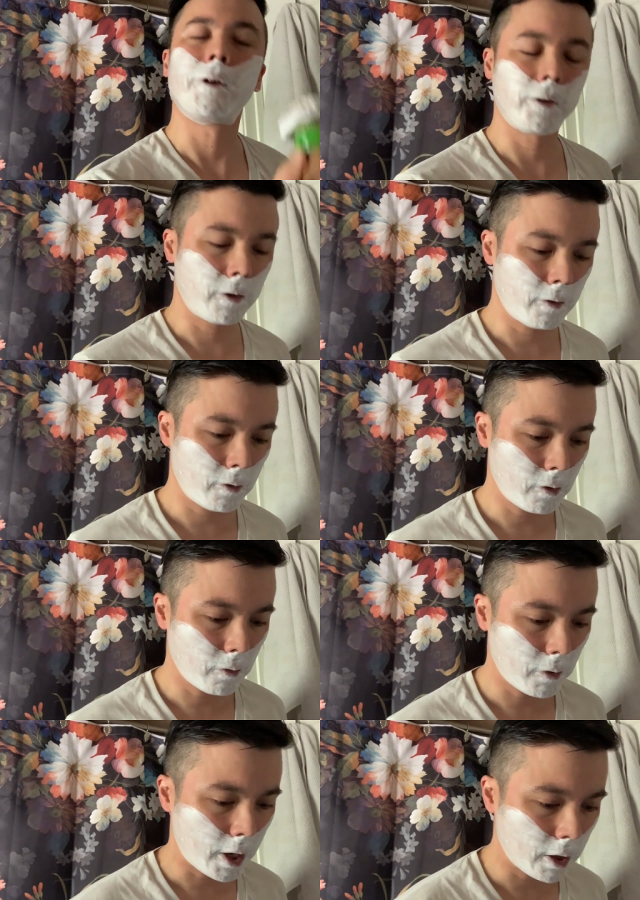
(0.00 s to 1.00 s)
And
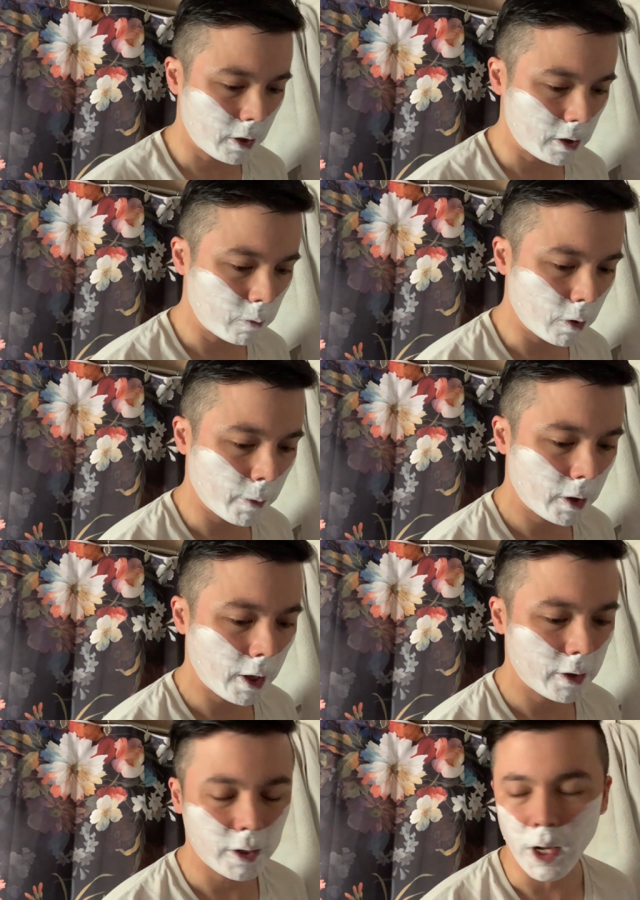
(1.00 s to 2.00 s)
right at this moment,
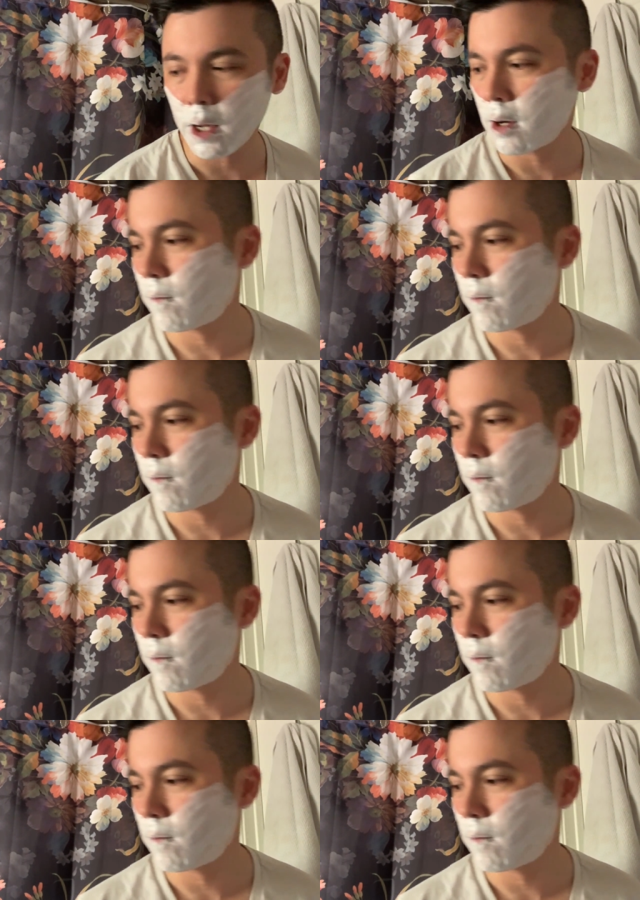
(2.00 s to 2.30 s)
that's not going to